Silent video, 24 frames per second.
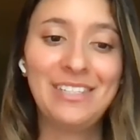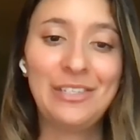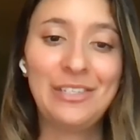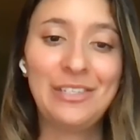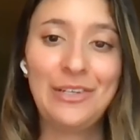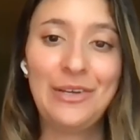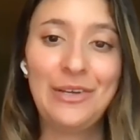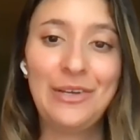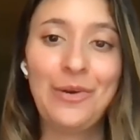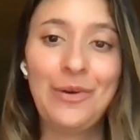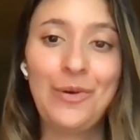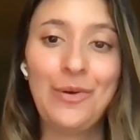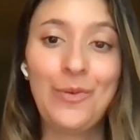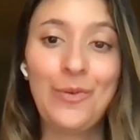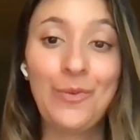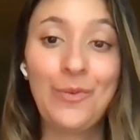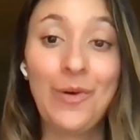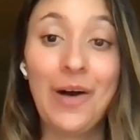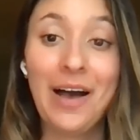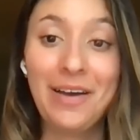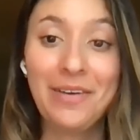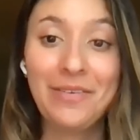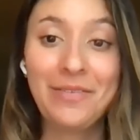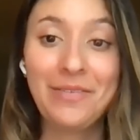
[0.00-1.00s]
into
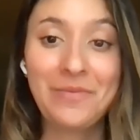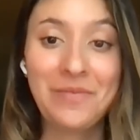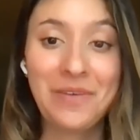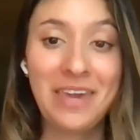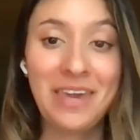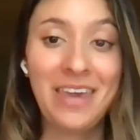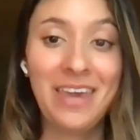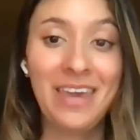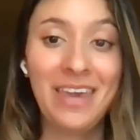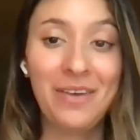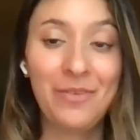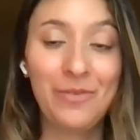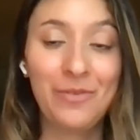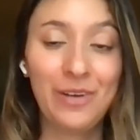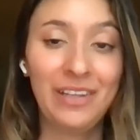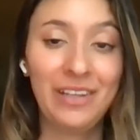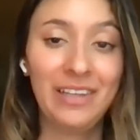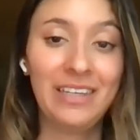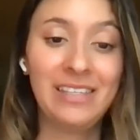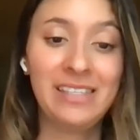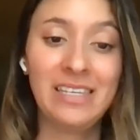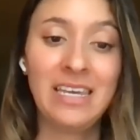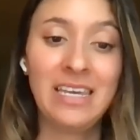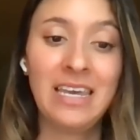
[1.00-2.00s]
what we
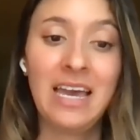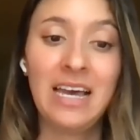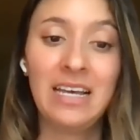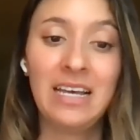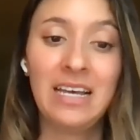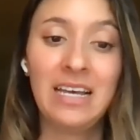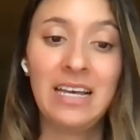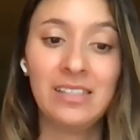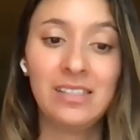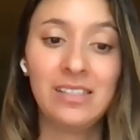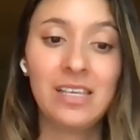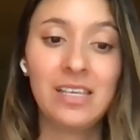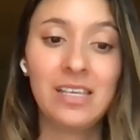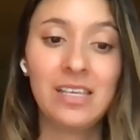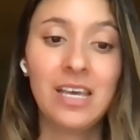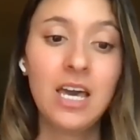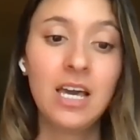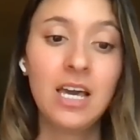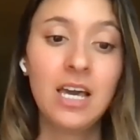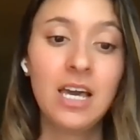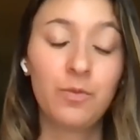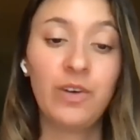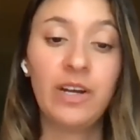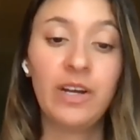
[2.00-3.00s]
really see as
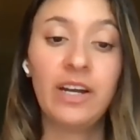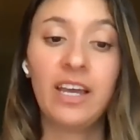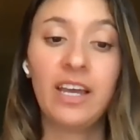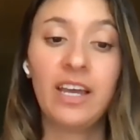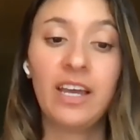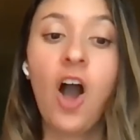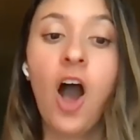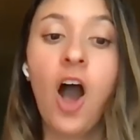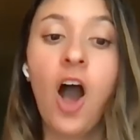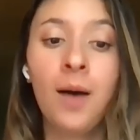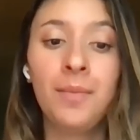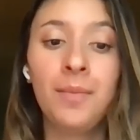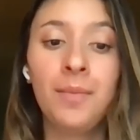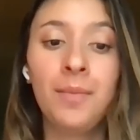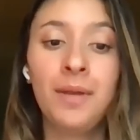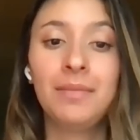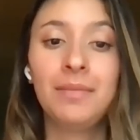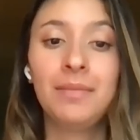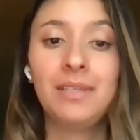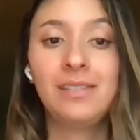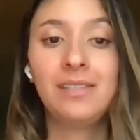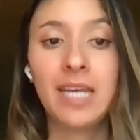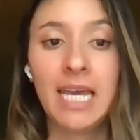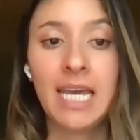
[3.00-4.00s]
very common
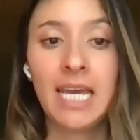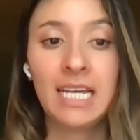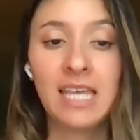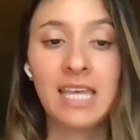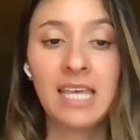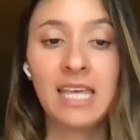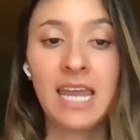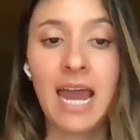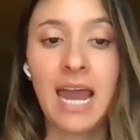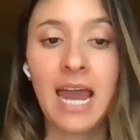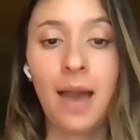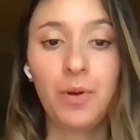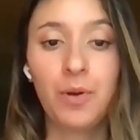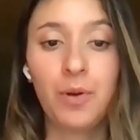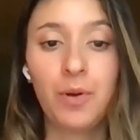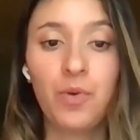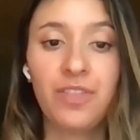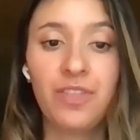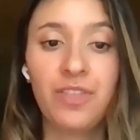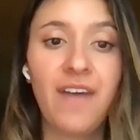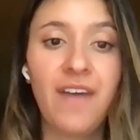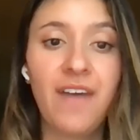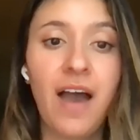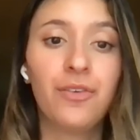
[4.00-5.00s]
mistakes that happen
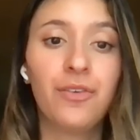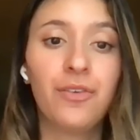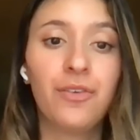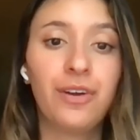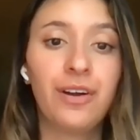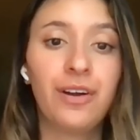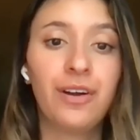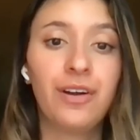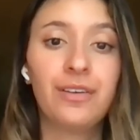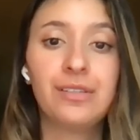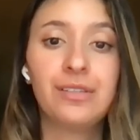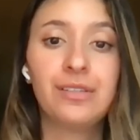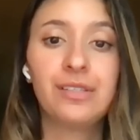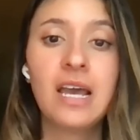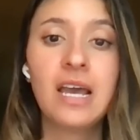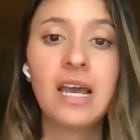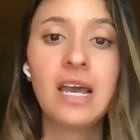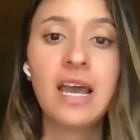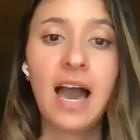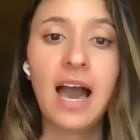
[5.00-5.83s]
with founders.